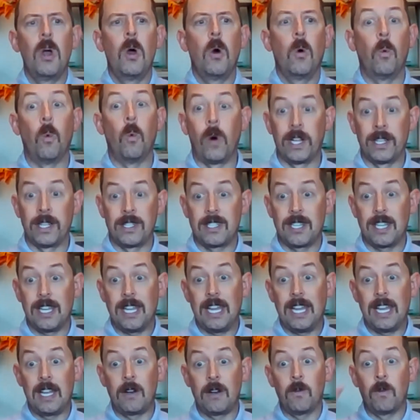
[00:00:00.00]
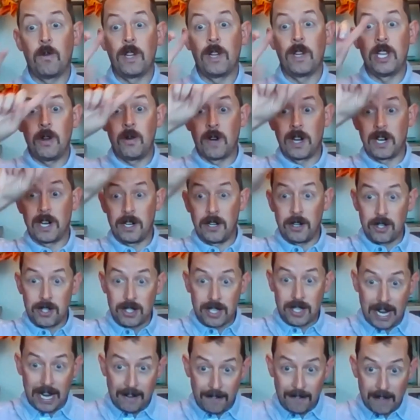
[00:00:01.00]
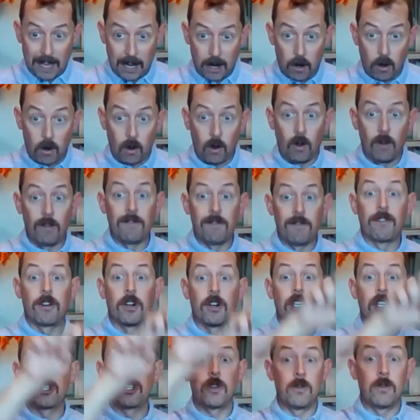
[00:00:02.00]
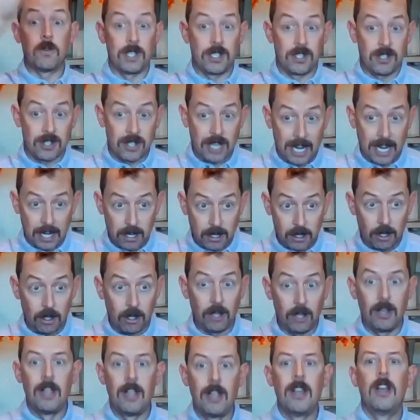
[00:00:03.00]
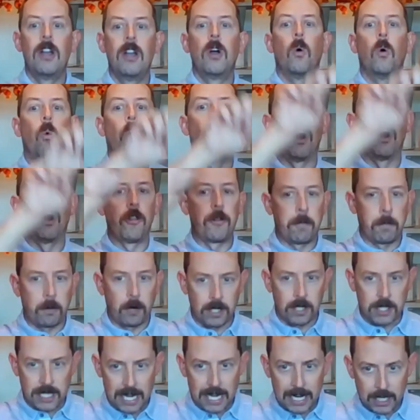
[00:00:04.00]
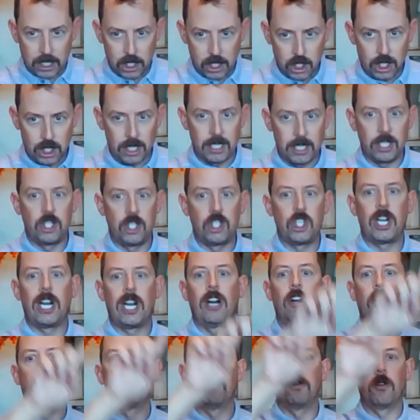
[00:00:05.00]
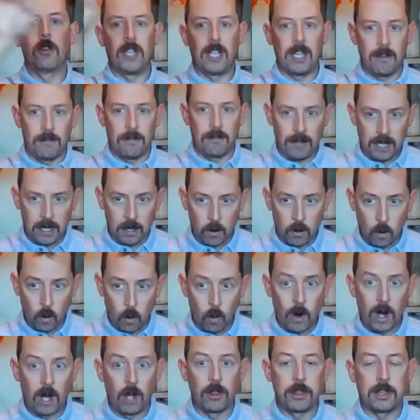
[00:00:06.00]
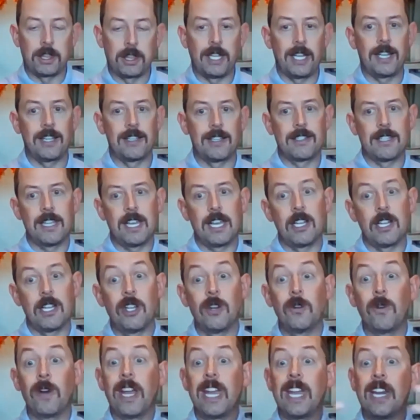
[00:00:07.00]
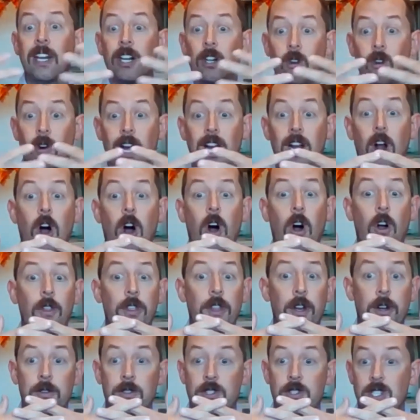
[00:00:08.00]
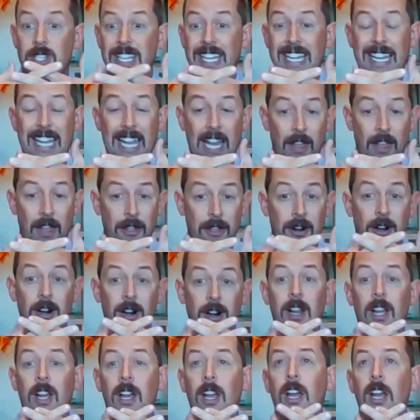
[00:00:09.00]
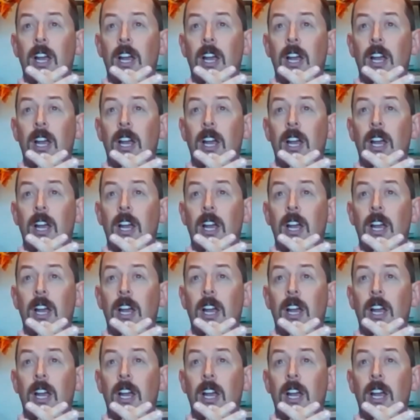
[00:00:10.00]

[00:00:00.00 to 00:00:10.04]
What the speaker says: once again, when you understand that whole virtuous cycle, wealth protection, charitable giving, wealth legacy, and you integrate all those together,